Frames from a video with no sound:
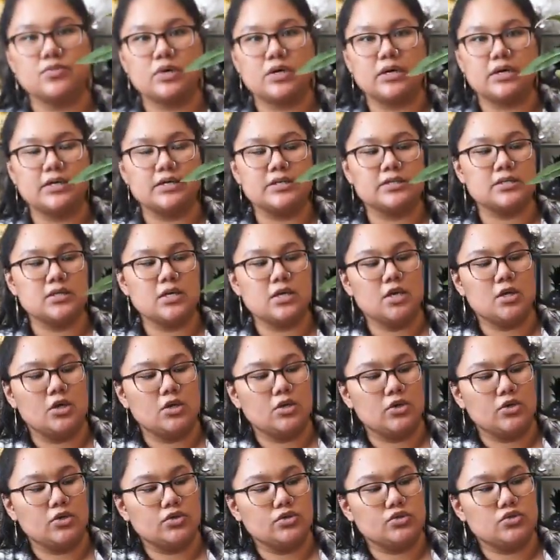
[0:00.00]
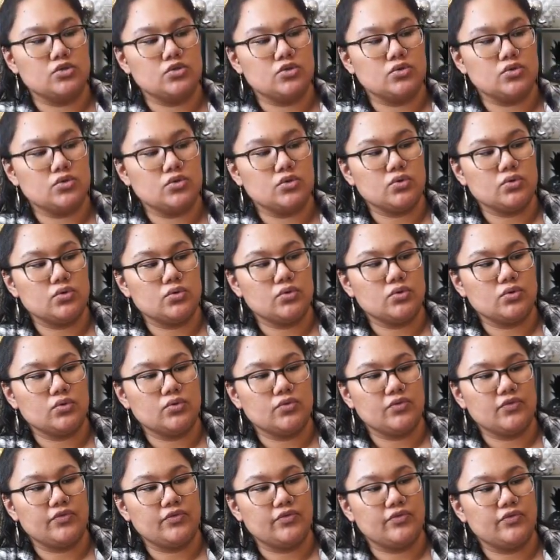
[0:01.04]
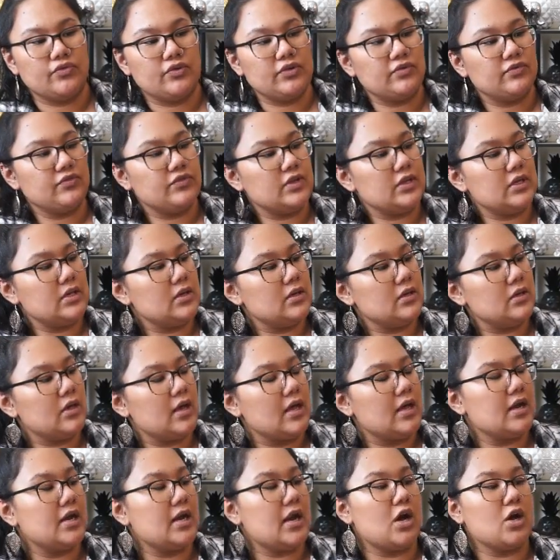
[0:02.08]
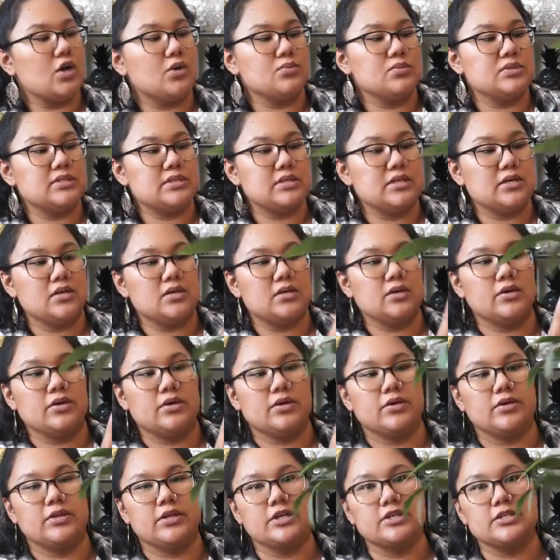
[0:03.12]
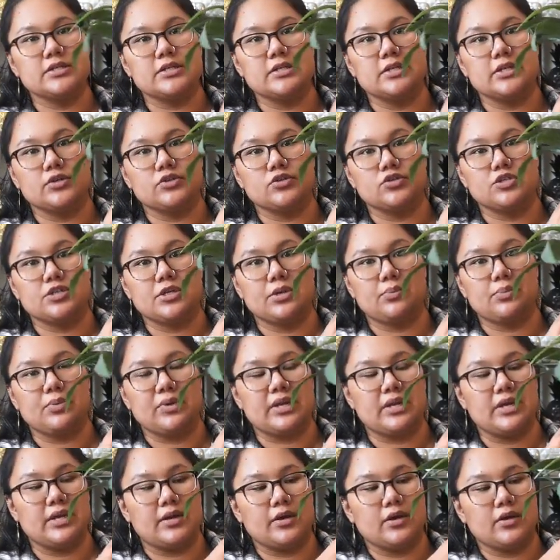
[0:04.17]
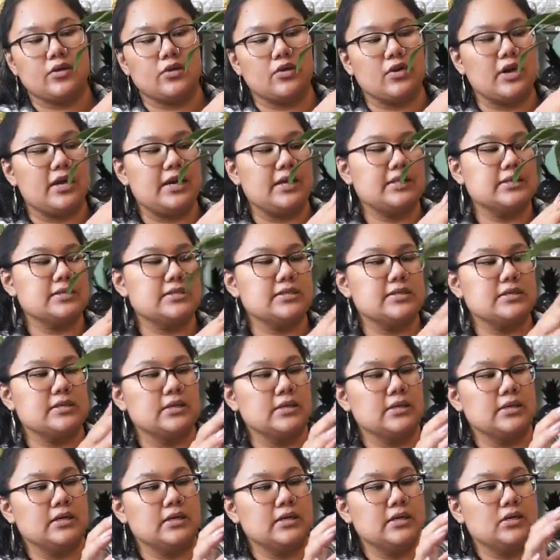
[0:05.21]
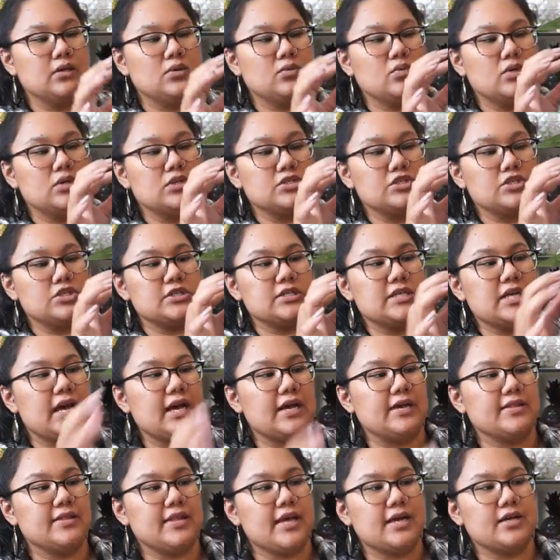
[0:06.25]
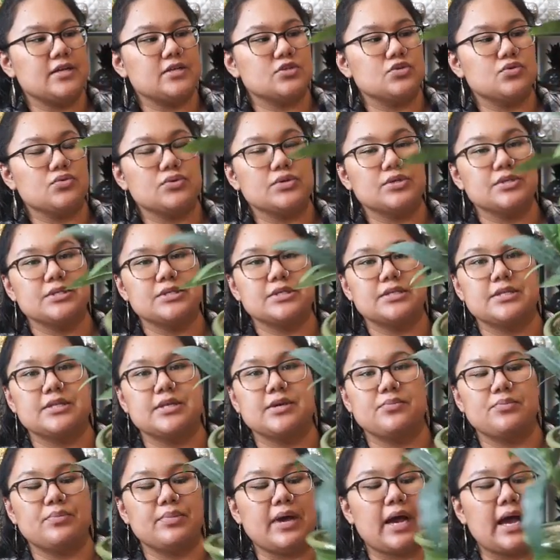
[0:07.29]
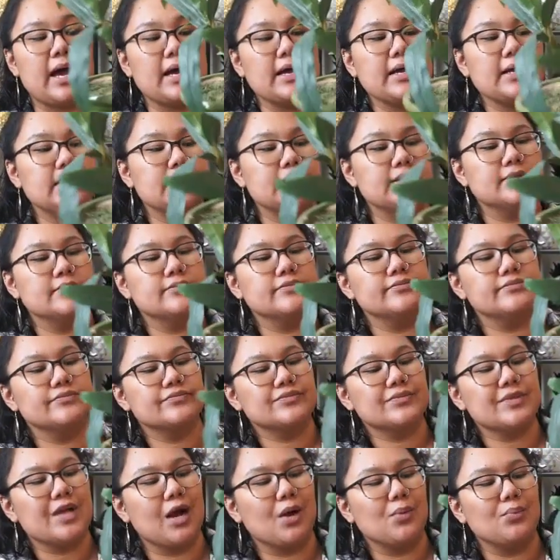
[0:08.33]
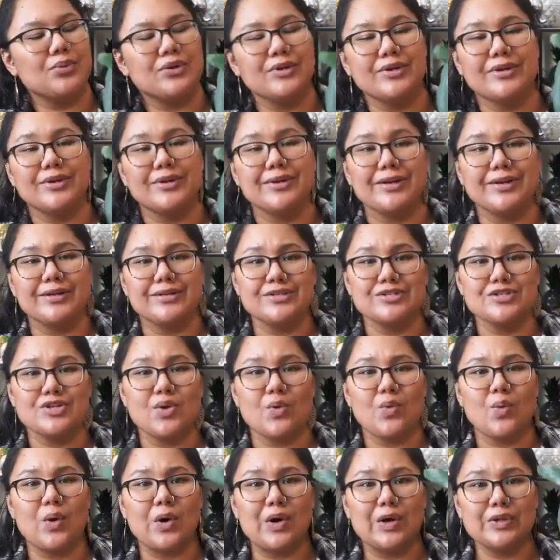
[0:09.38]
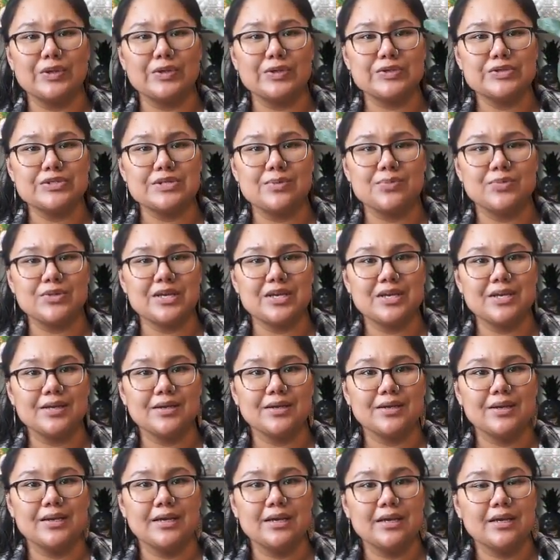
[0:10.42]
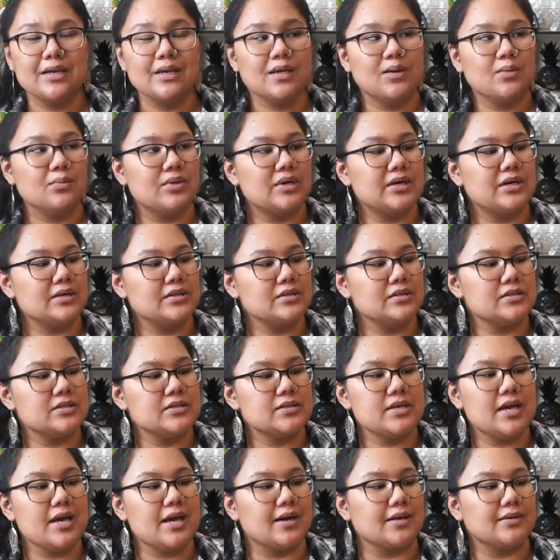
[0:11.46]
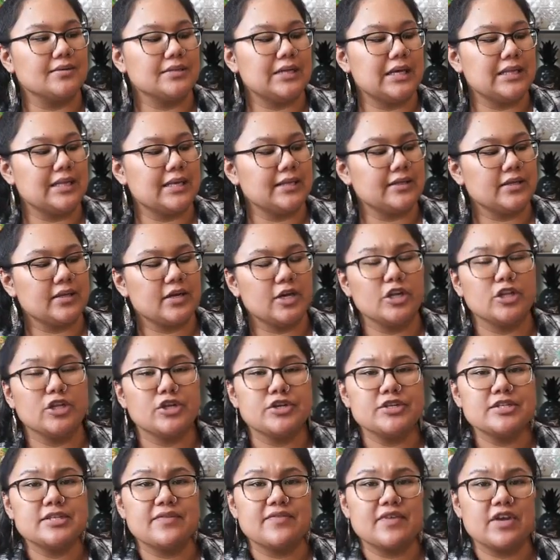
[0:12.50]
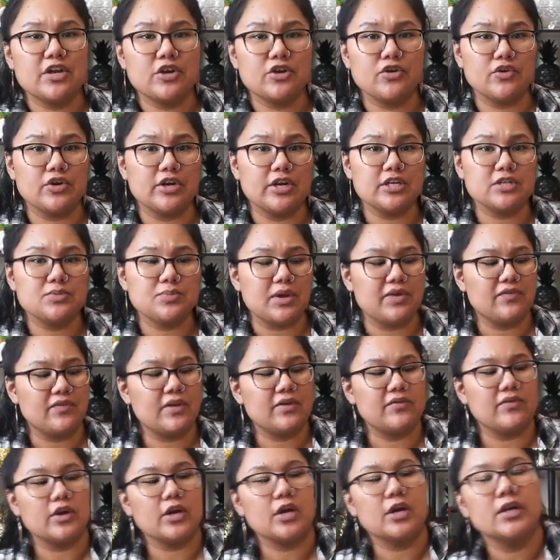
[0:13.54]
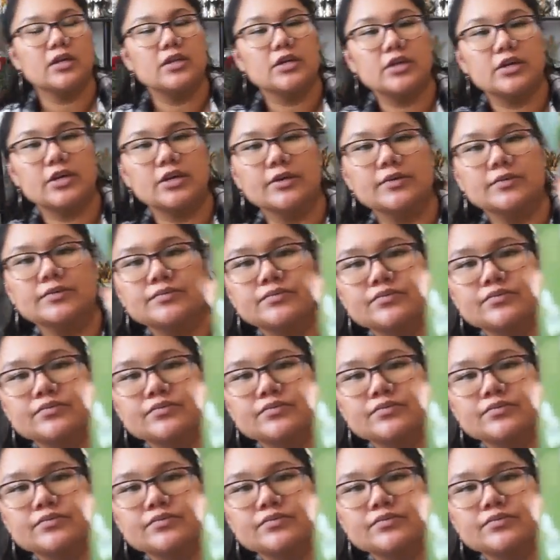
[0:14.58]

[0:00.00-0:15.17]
was 250 and now I'm seeing there's a little chip in it great we'll just hide that towards the back I'll put it against a wall or something but yeah I like the colors of it green is my favorite color